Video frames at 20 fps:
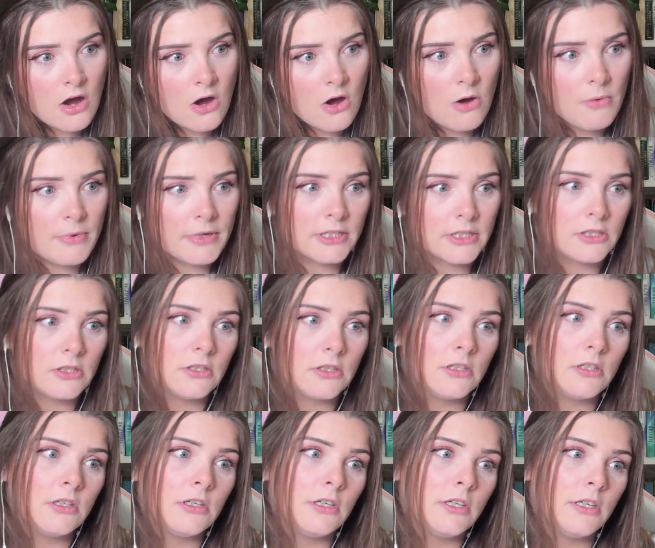Oh my
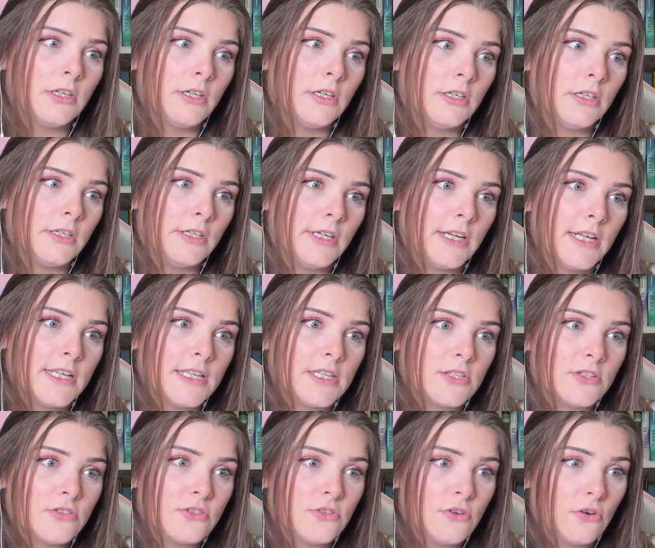god, he's
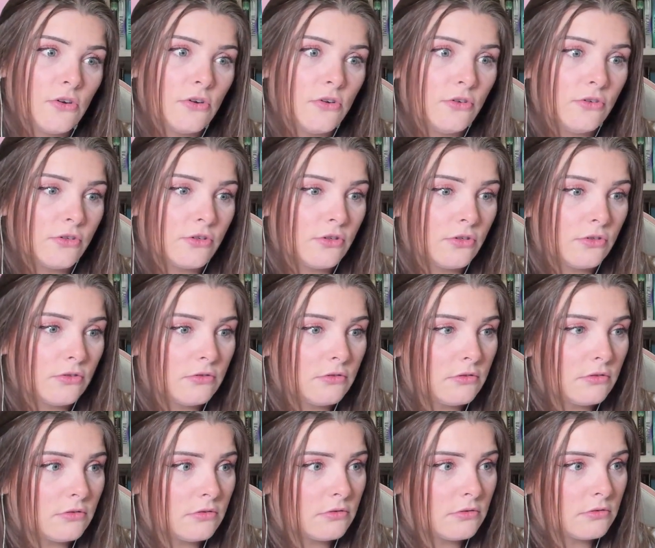so
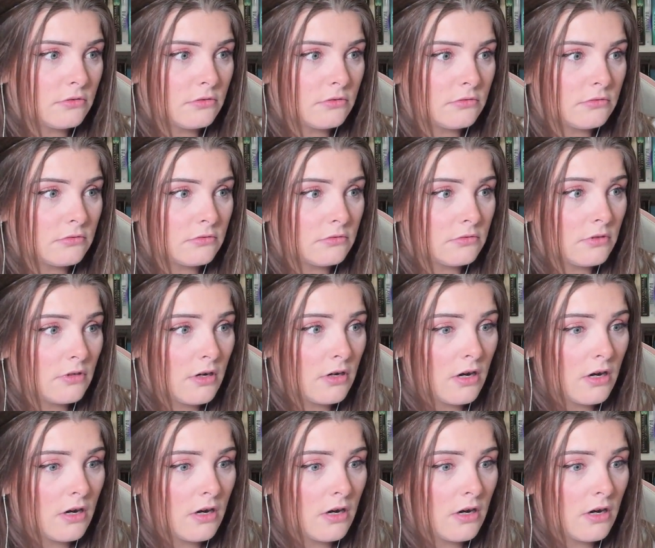cool.